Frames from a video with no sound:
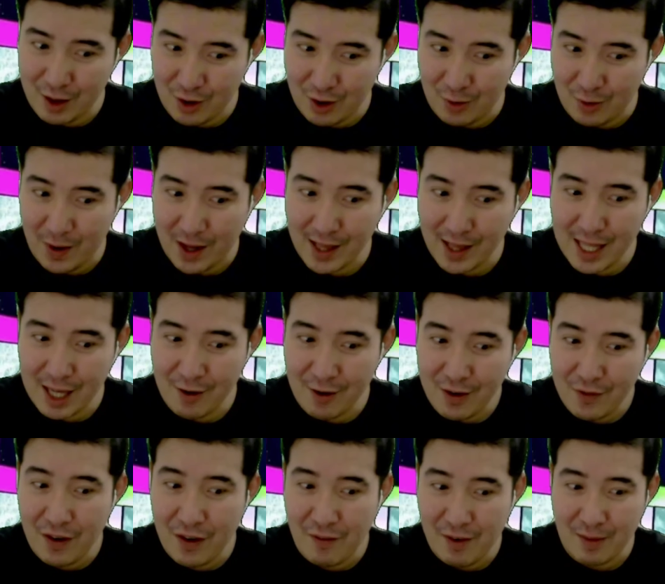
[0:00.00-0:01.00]
she
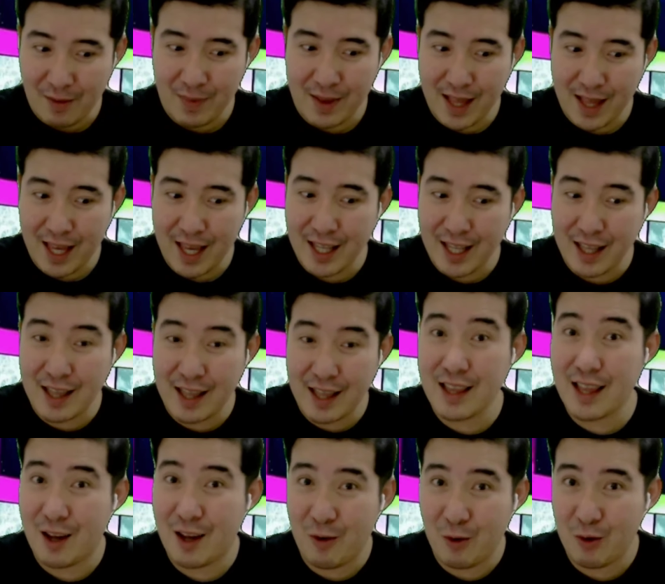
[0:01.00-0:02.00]
if I'm not and this
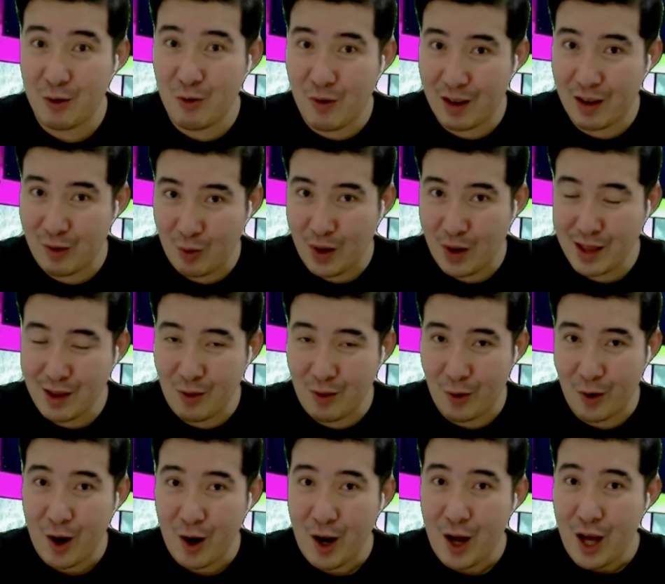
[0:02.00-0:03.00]
is a cultural dress
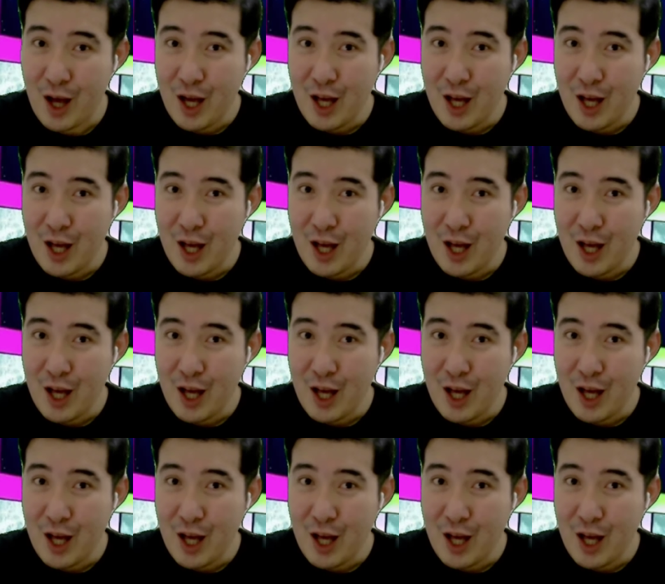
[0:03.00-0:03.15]
or